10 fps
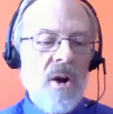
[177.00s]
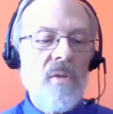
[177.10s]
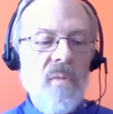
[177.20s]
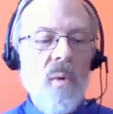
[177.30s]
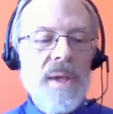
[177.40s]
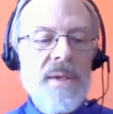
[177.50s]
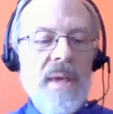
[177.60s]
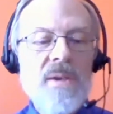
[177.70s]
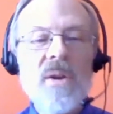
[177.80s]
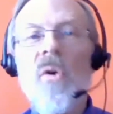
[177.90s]
Her voice
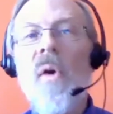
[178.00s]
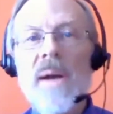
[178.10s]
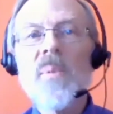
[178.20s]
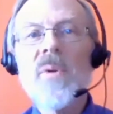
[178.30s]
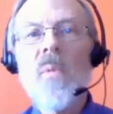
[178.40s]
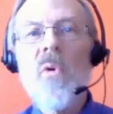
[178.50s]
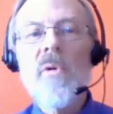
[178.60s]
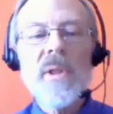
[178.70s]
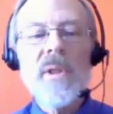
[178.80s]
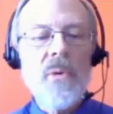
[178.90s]
has incredible
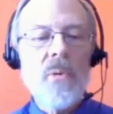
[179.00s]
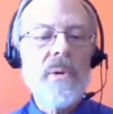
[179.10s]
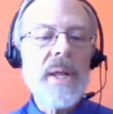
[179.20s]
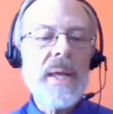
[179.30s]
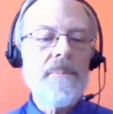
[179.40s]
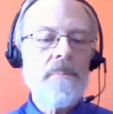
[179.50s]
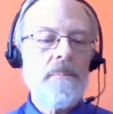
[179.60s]
moral authority